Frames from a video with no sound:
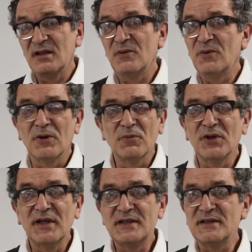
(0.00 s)
what
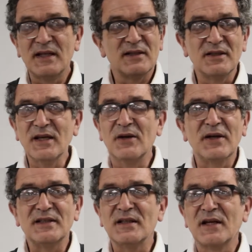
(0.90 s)
Lee said,
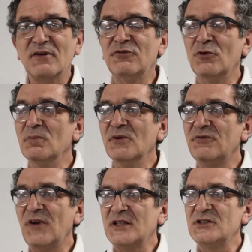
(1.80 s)
like a form of
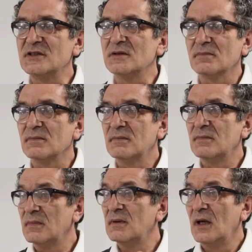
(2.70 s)
fascism.
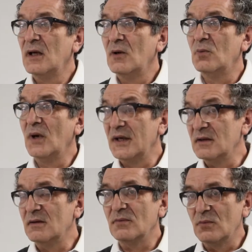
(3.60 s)

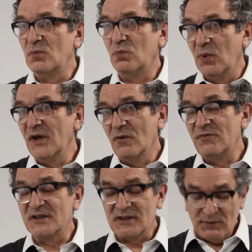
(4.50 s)
When
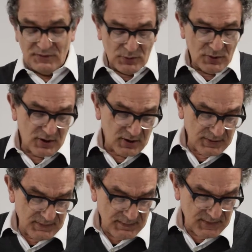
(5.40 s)
obviously we've all got a
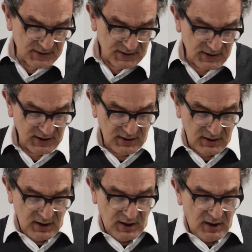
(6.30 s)
commitment
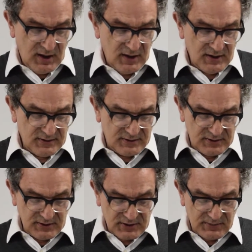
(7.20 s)

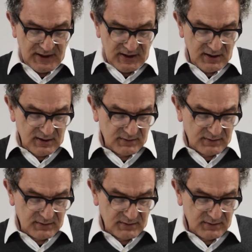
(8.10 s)
to making